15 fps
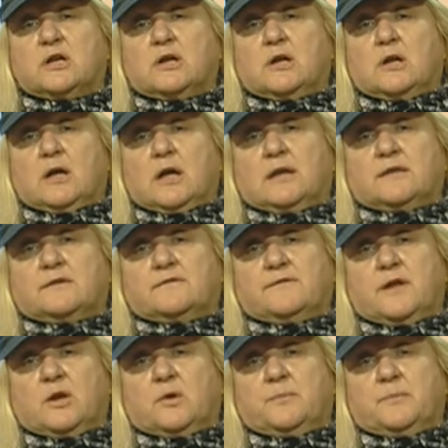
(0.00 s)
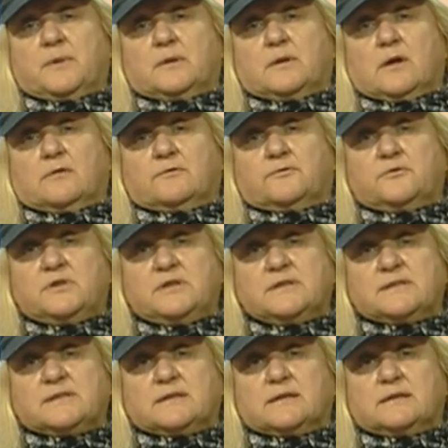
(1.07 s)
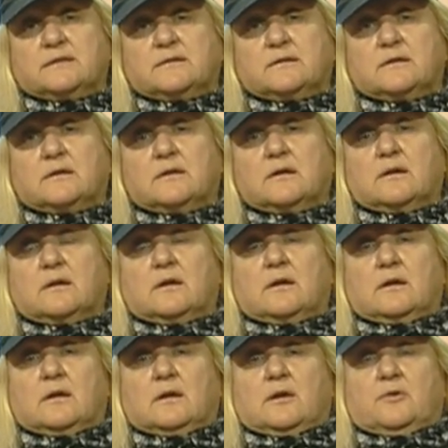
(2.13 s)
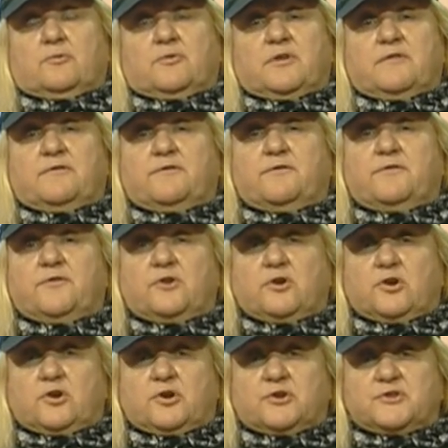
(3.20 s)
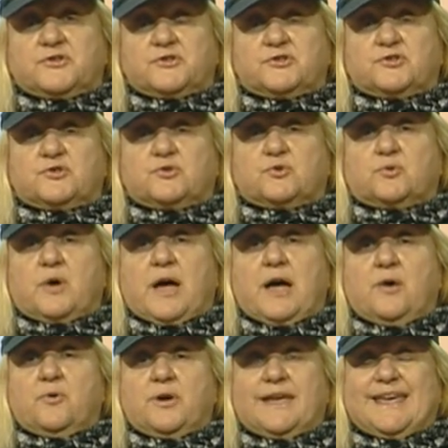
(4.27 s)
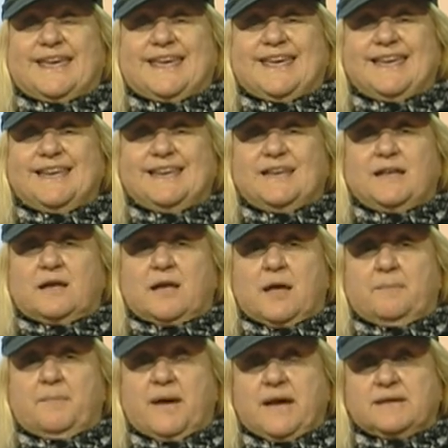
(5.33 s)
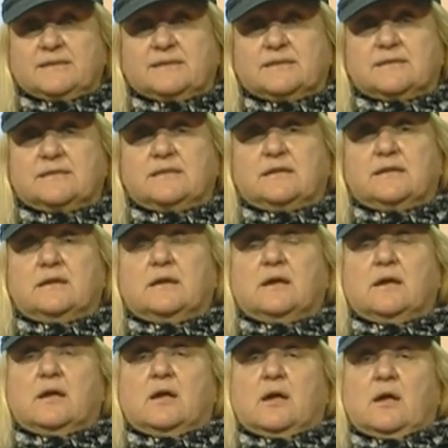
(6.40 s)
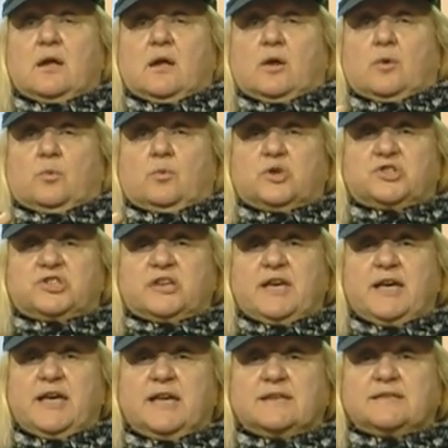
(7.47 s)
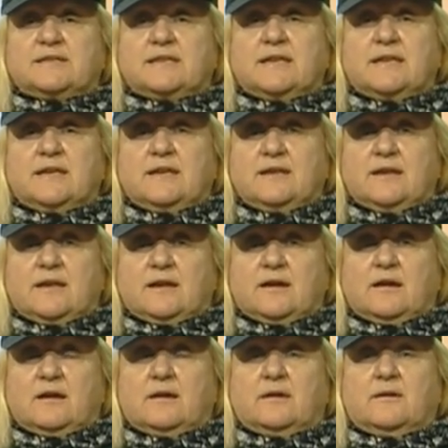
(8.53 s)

and development of reason refers to our inner capacity, which has inner